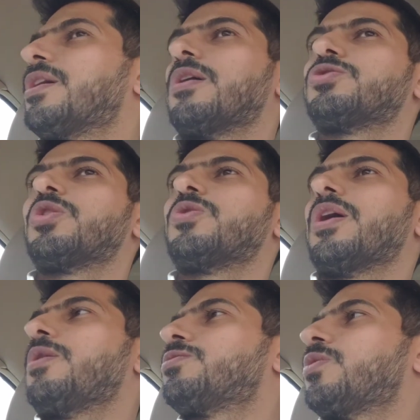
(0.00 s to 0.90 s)
show you
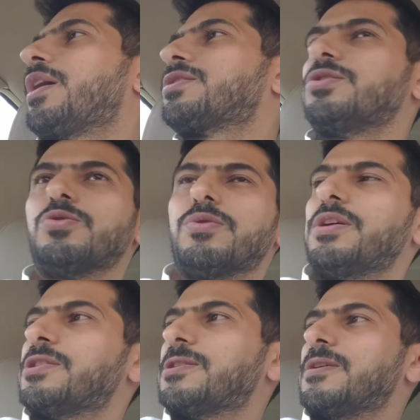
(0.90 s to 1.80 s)
how to actually do
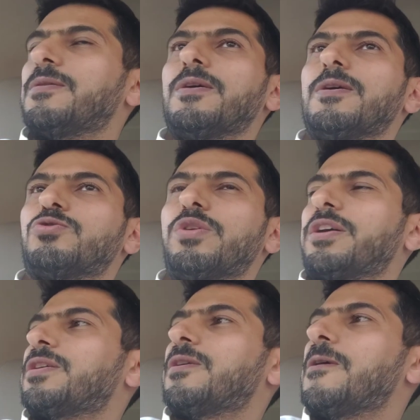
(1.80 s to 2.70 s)
this
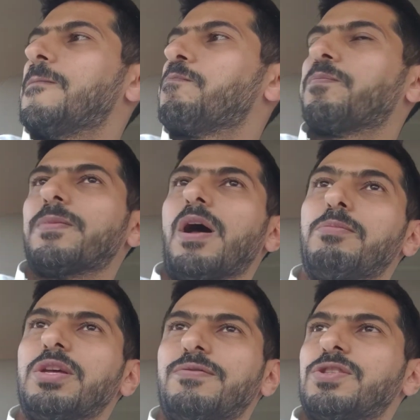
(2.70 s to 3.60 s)
trick. I
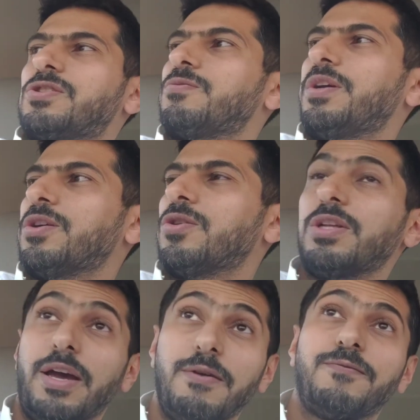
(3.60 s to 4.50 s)
believe is really
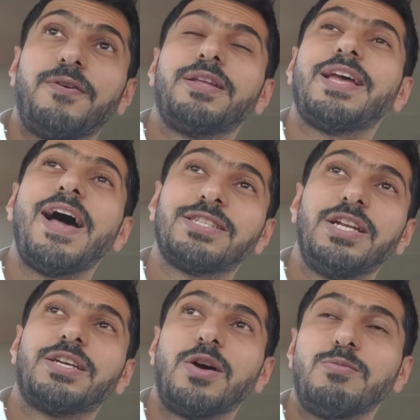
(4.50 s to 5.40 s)
good. If it
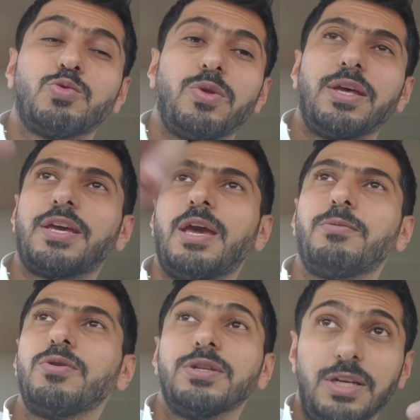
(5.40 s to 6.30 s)
actually comes with the
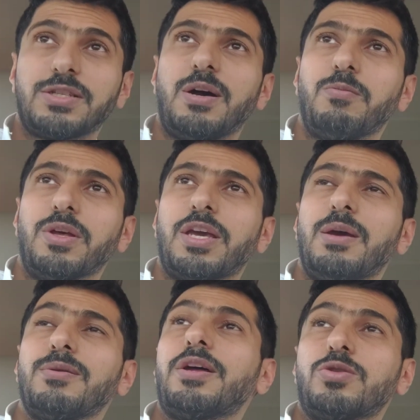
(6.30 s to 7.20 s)
cable, it does come with the
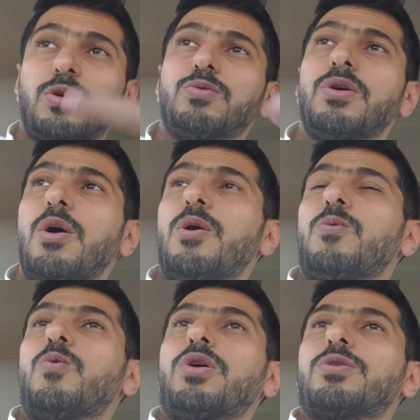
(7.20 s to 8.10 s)
cable, and you can
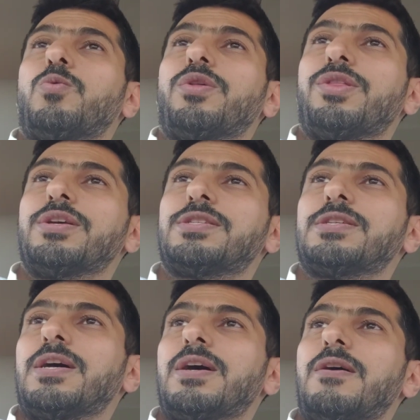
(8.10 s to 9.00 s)
work with this
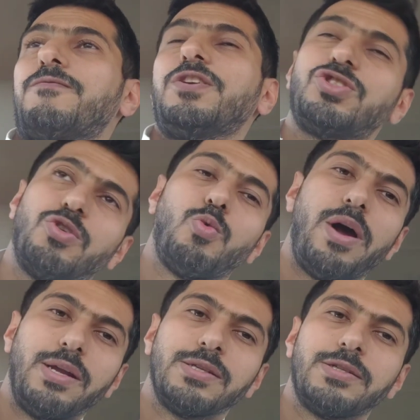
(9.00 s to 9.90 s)
feature
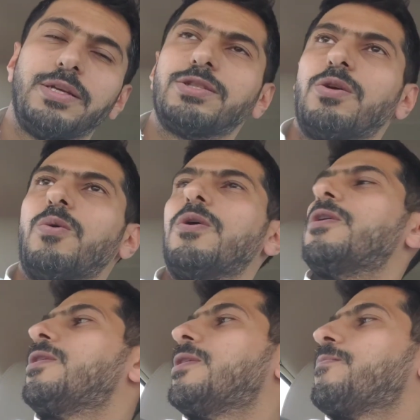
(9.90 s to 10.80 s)
wirelessly. So
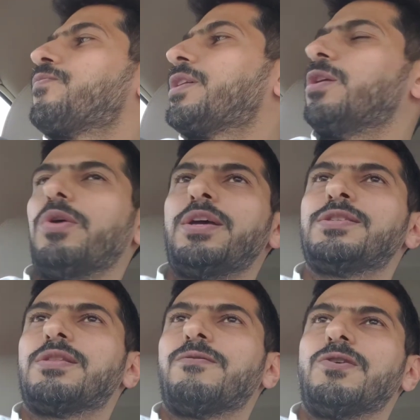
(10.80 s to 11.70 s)

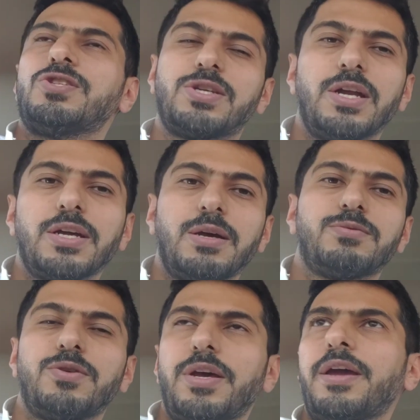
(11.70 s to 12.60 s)
anyways, the phone is gonna come
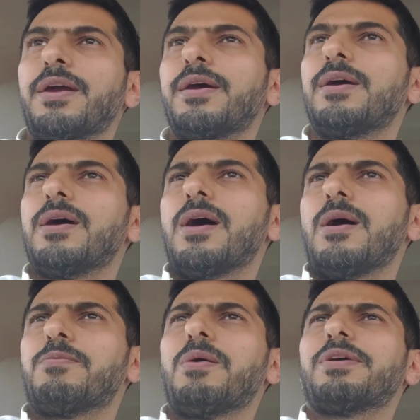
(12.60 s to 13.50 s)
today.
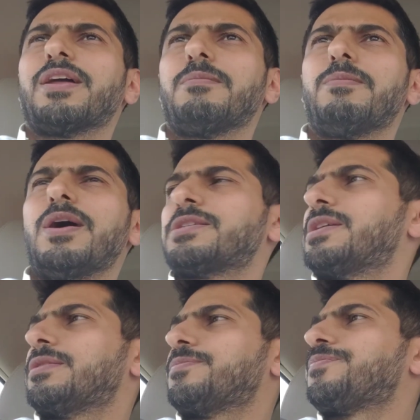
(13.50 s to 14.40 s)
I'm probably gonna unbox it,